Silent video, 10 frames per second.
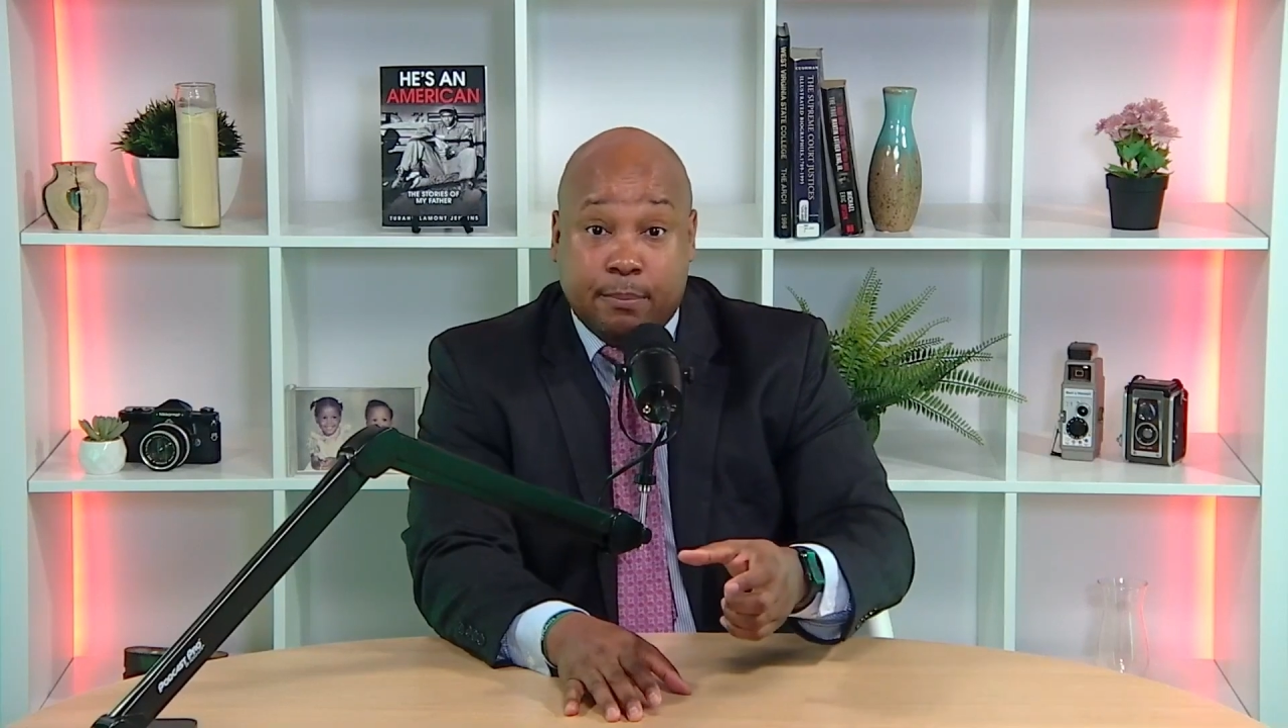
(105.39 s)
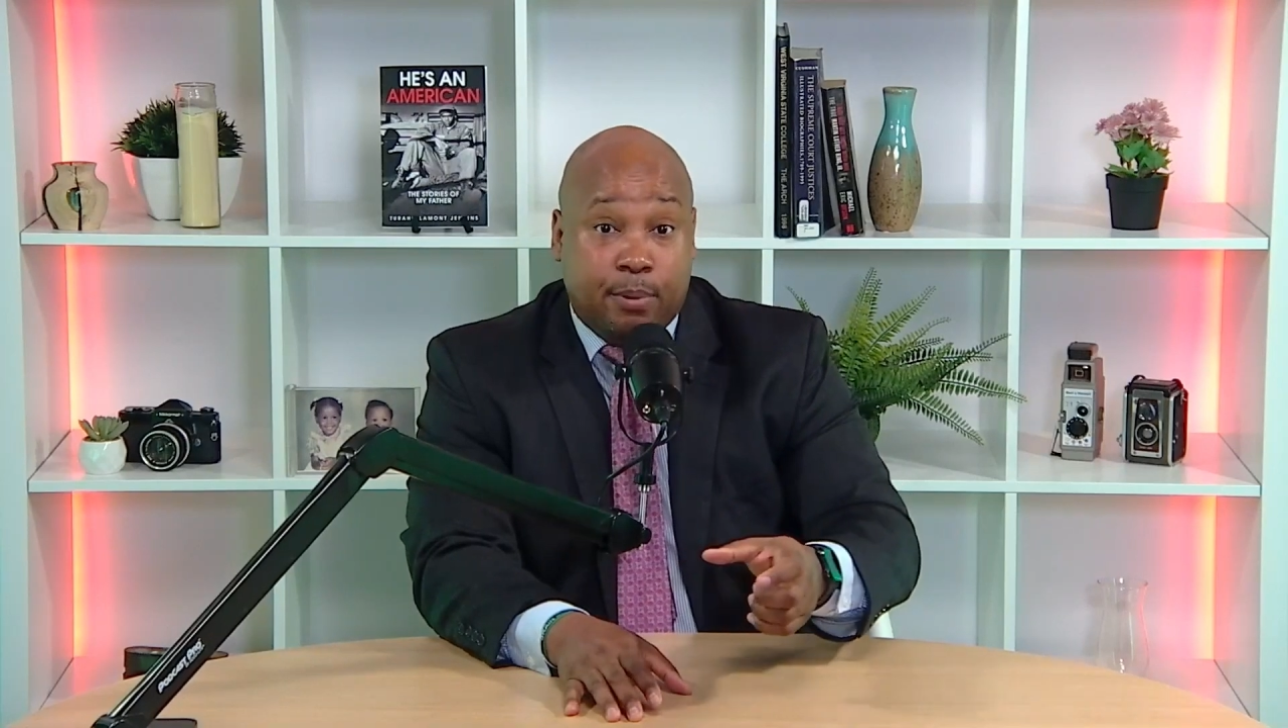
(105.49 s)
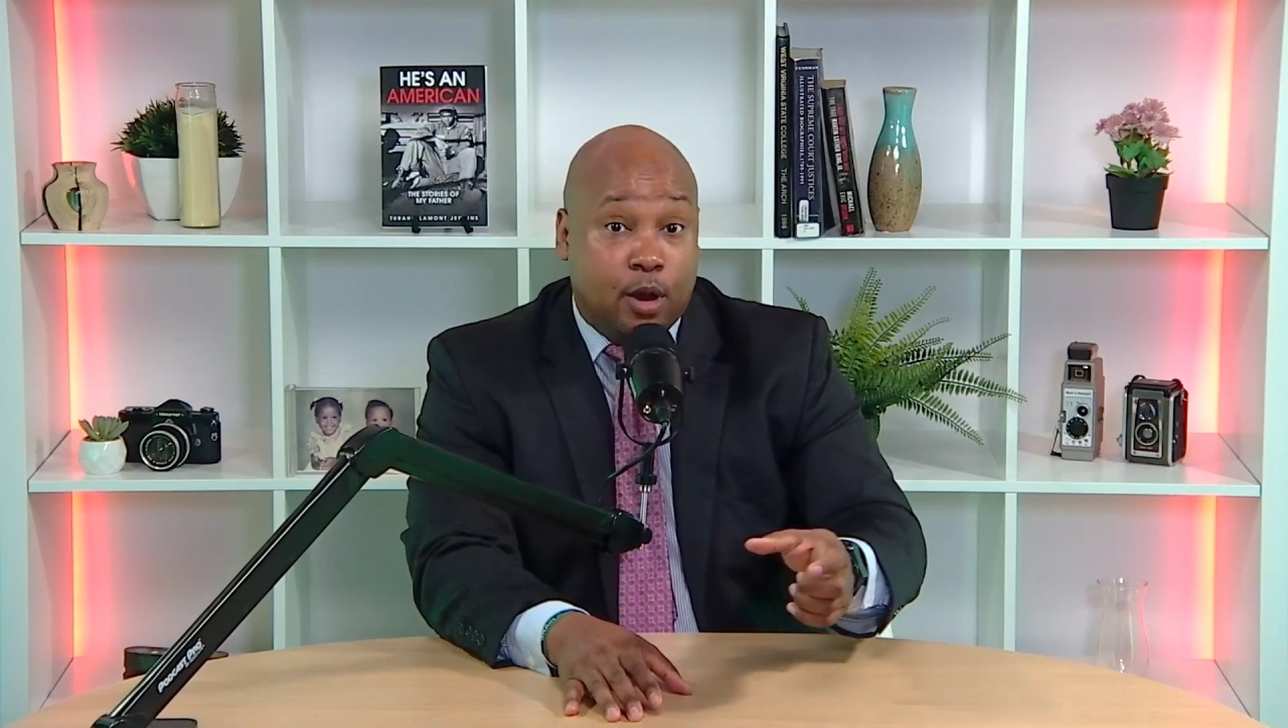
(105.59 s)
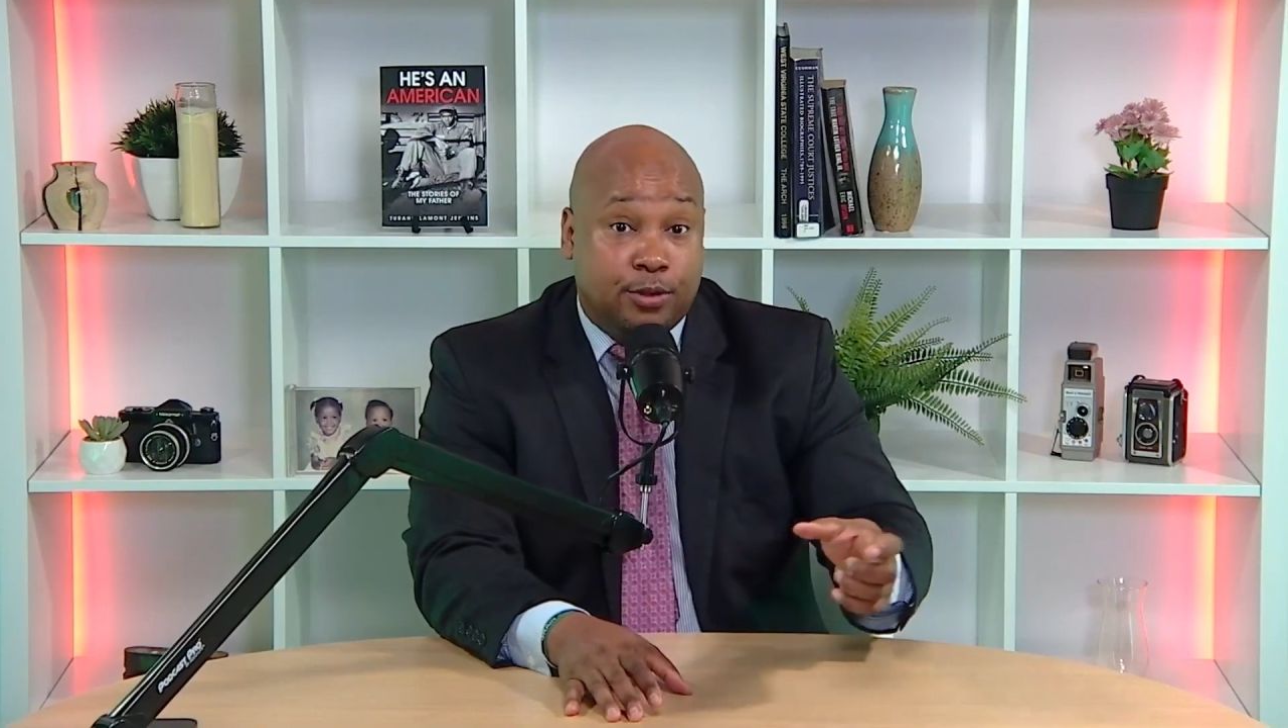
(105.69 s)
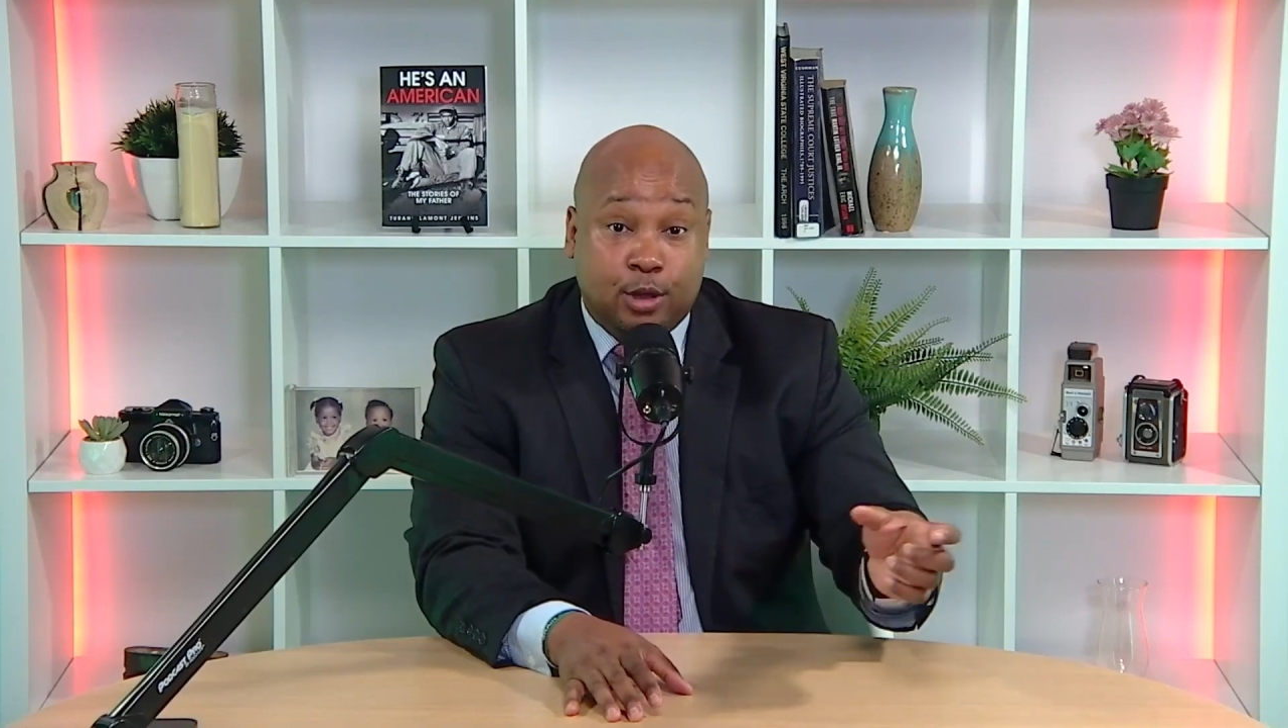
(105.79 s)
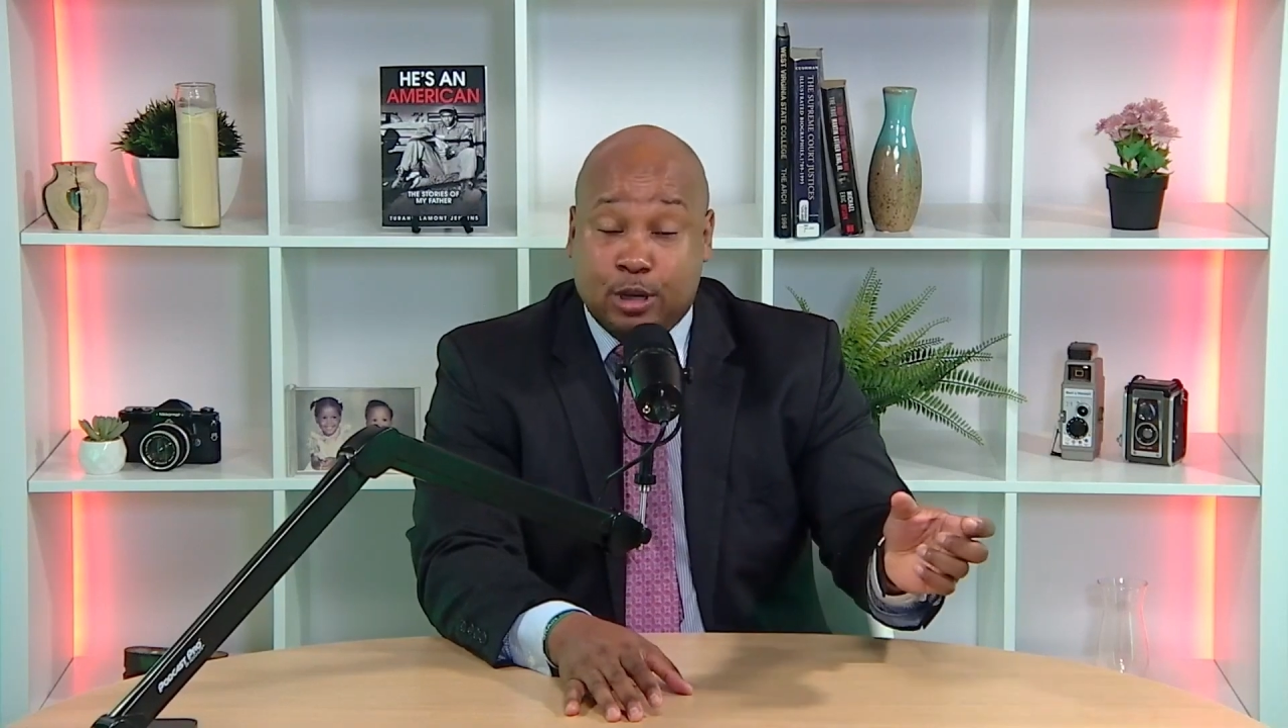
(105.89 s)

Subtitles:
of birth,